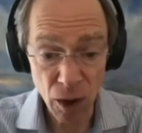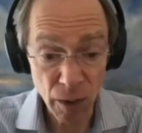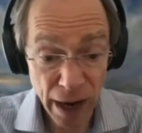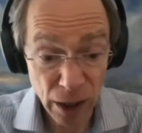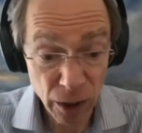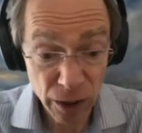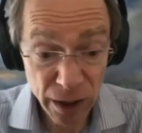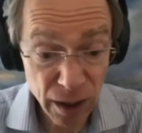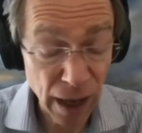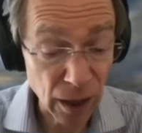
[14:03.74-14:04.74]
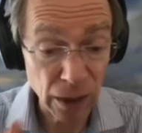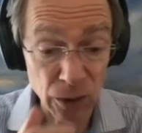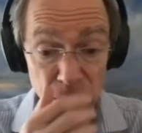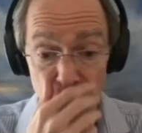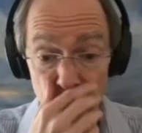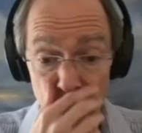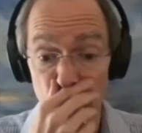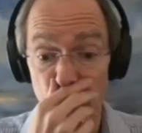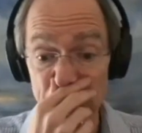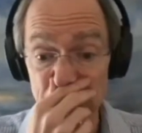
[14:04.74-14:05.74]
I go and I look at I, look at you
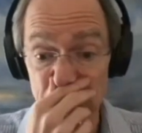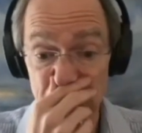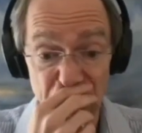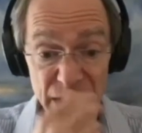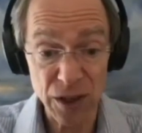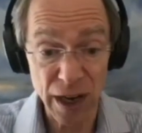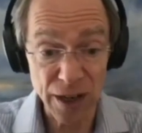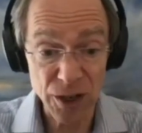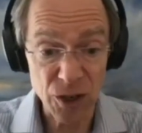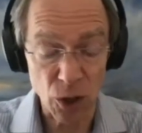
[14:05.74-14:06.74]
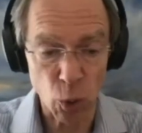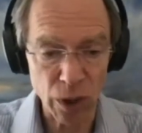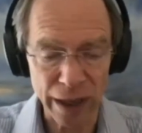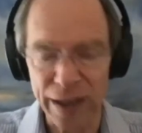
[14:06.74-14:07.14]
know a passage that I that I just adored,